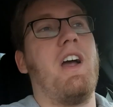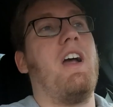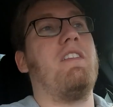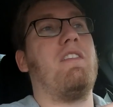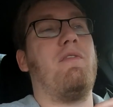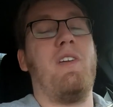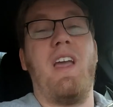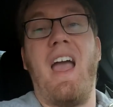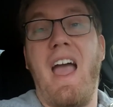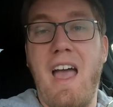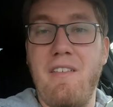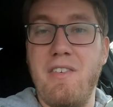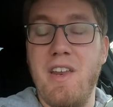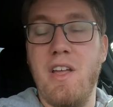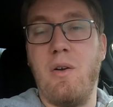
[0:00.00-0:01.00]
guys. If you
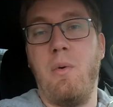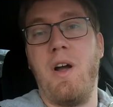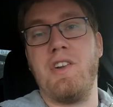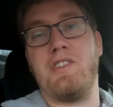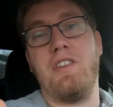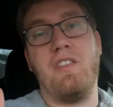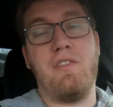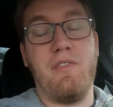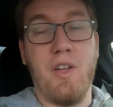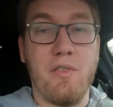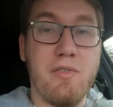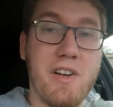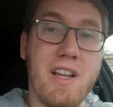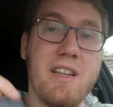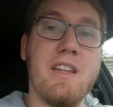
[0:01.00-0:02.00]
have any questions, feel
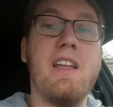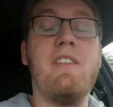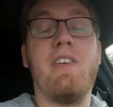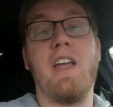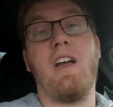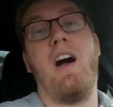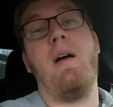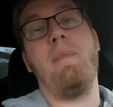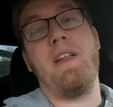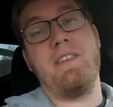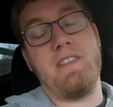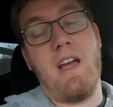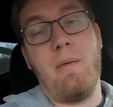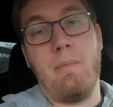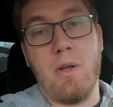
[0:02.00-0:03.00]
free to leave a
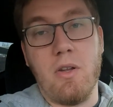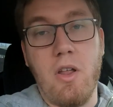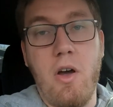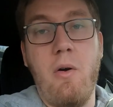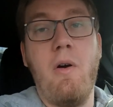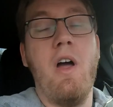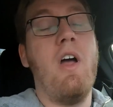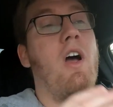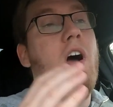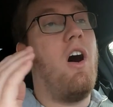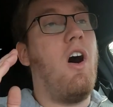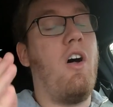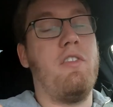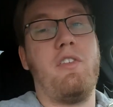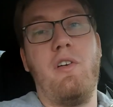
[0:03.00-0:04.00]
comment down below.
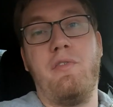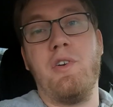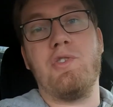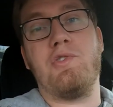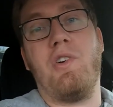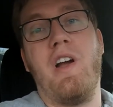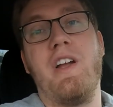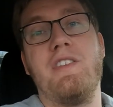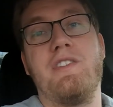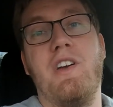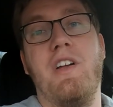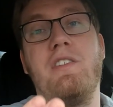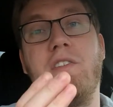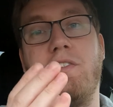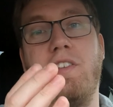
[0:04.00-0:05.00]
Also, if you're trying to
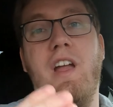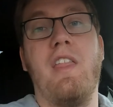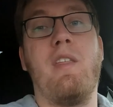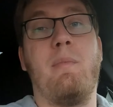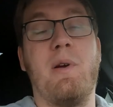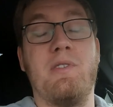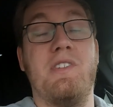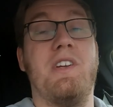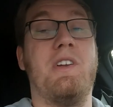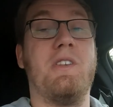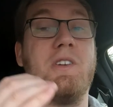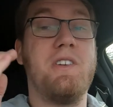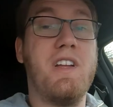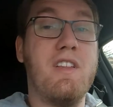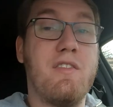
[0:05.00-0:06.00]
understand the
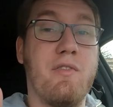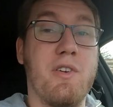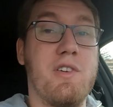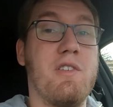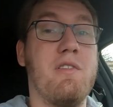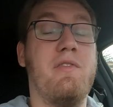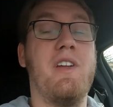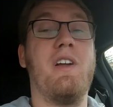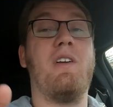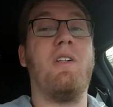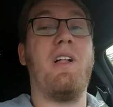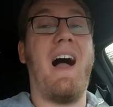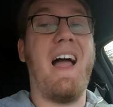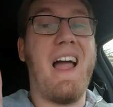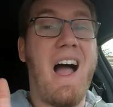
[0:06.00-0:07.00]
particular needs for your
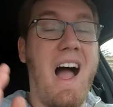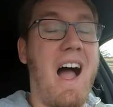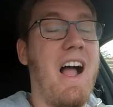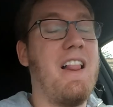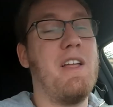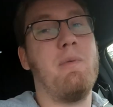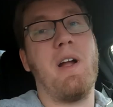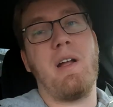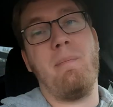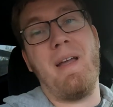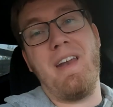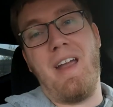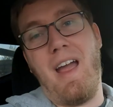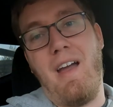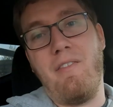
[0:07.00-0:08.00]
vehicle, I highly
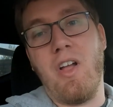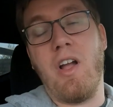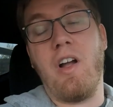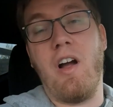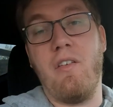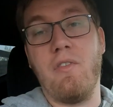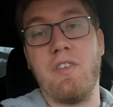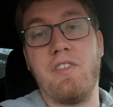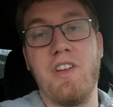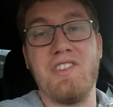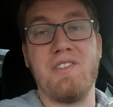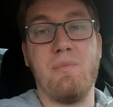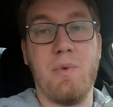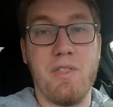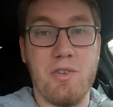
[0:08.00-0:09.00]
recommend having a
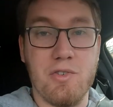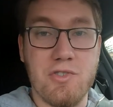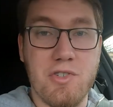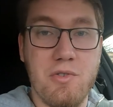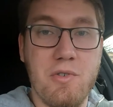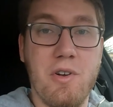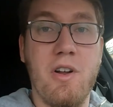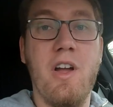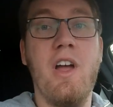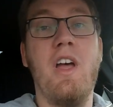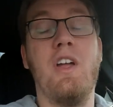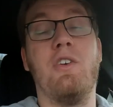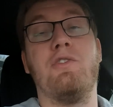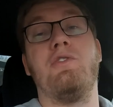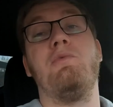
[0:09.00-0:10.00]
conversation with your tuner.
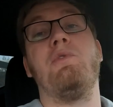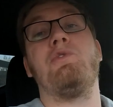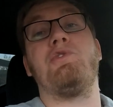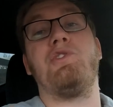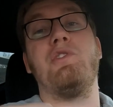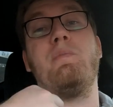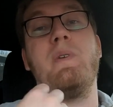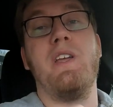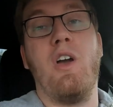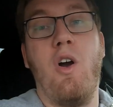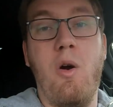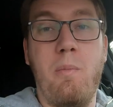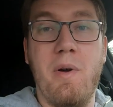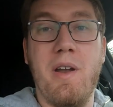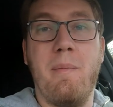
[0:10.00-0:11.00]
Your tuner should be
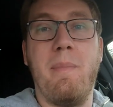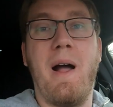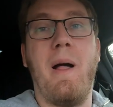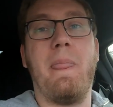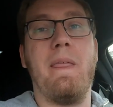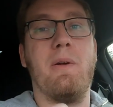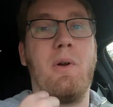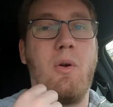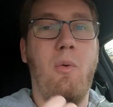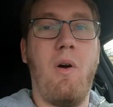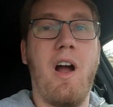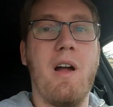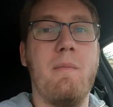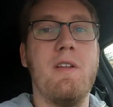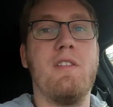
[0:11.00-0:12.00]
open about the
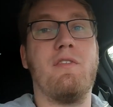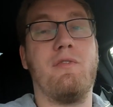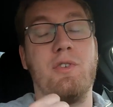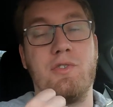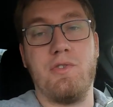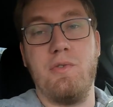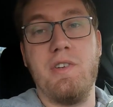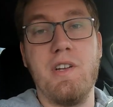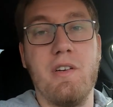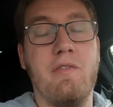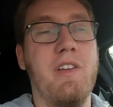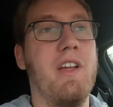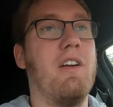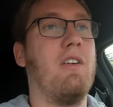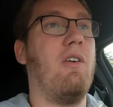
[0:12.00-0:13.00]
requirements for tuning your
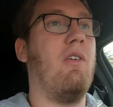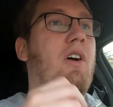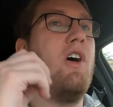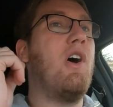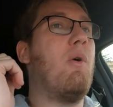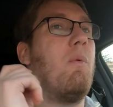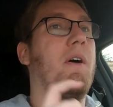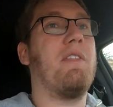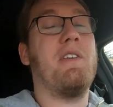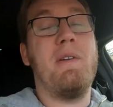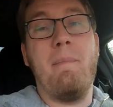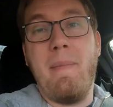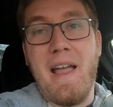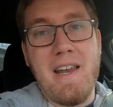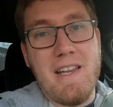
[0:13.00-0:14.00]
vehicle, whether
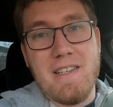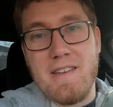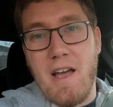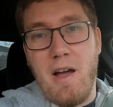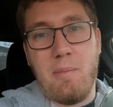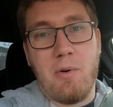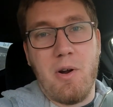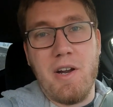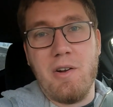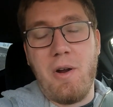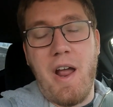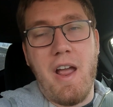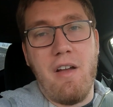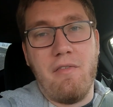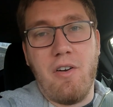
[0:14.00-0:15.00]
you may need to upgrade your
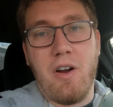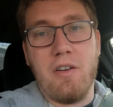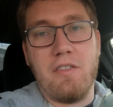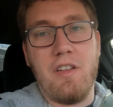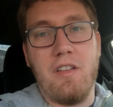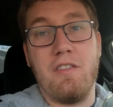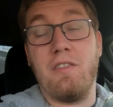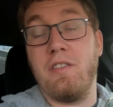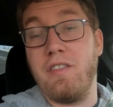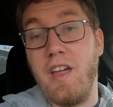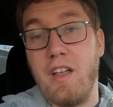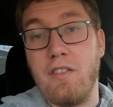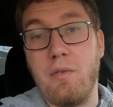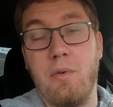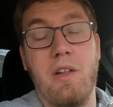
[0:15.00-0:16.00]
AFR sensors,
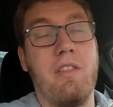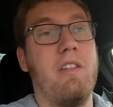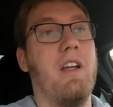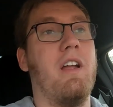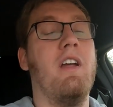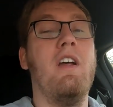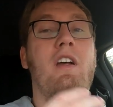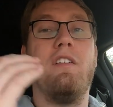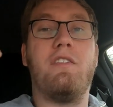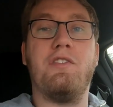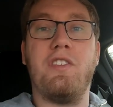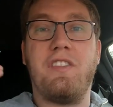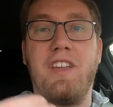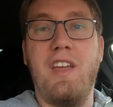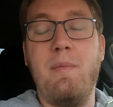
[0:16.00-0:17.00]
that sort of thing. So
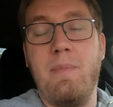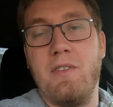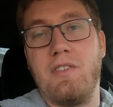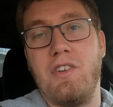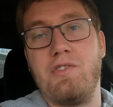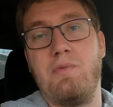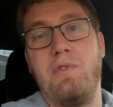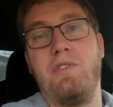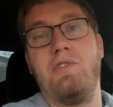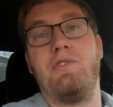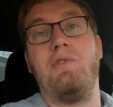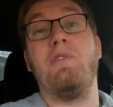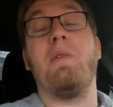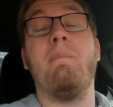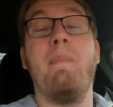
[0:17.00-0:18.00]
just keep in touch with your
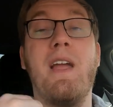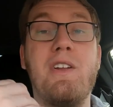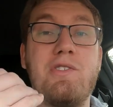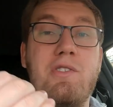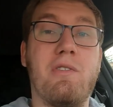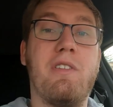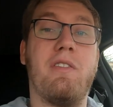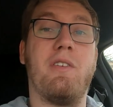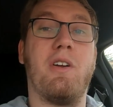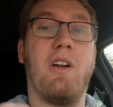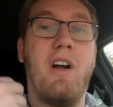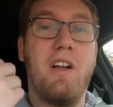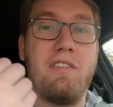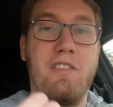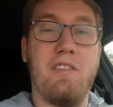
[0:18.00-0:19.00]
tuner. Make sure that they're
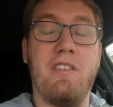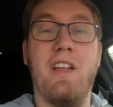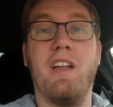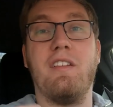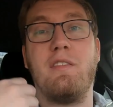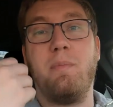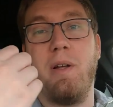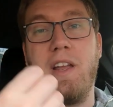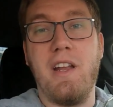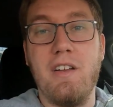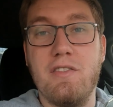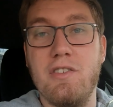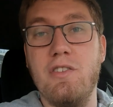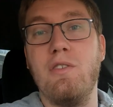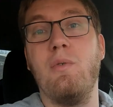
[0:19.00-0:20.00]
constantly
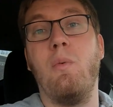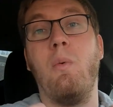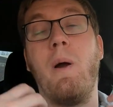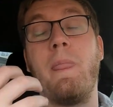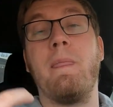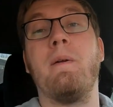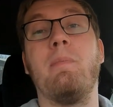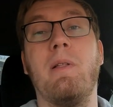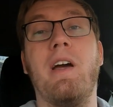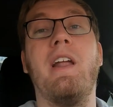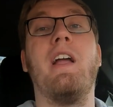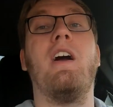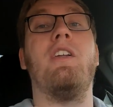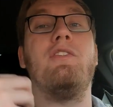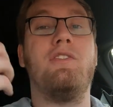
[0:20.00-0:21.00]
explaining to you what they're
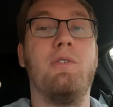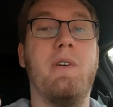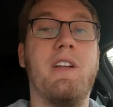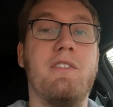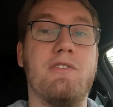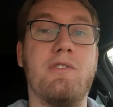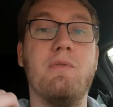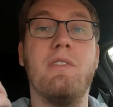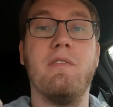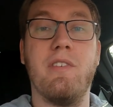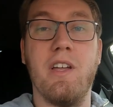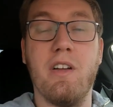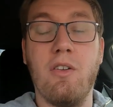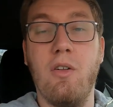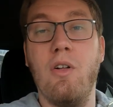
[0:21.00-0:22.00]
planning on doing to the
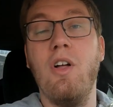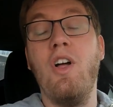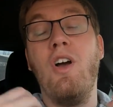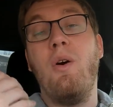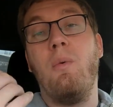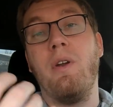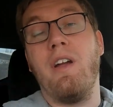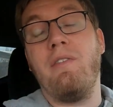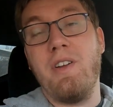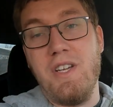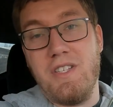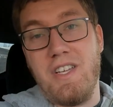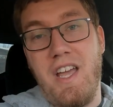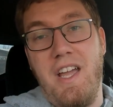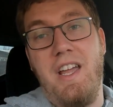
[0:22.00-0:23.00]
vehicle whenever
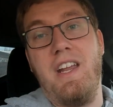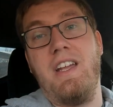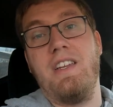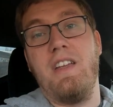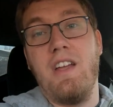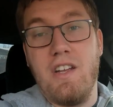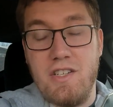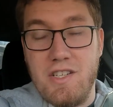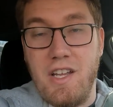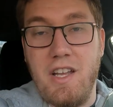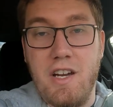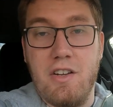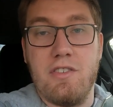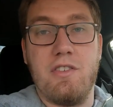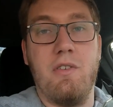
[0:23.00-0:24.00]
you take it in to
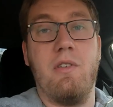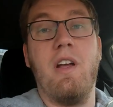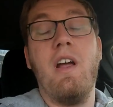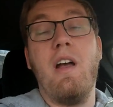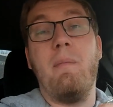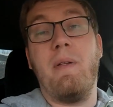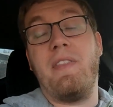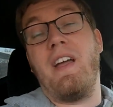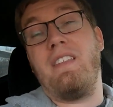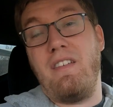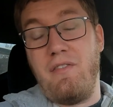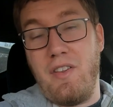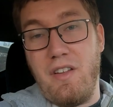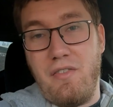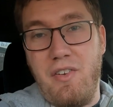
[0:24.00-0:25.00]
get it tuned. But that's
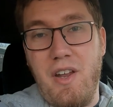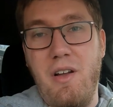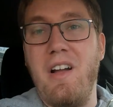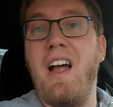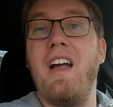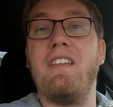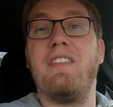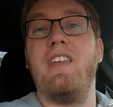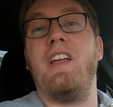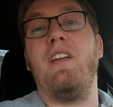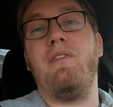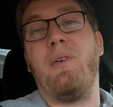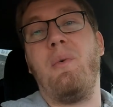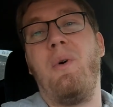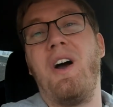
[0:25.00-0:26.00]
it for this video, guys. Thank
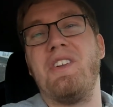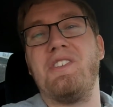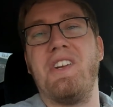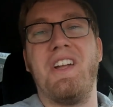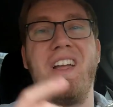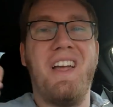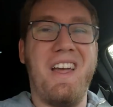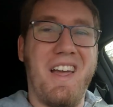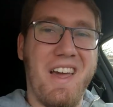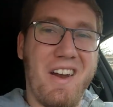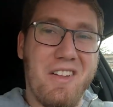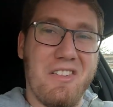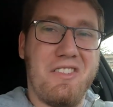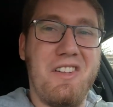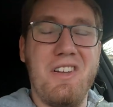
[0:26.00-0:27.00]
you for watching, and
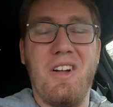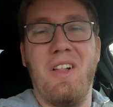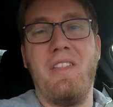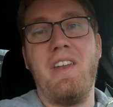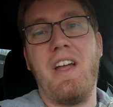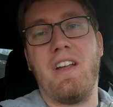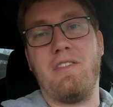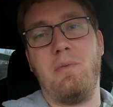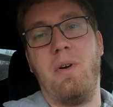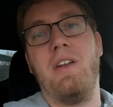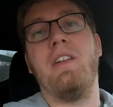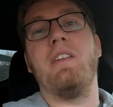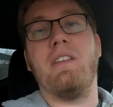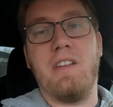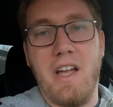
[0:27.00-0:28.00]
I'll see you all in the next
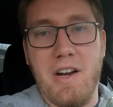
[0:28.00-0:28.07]
one.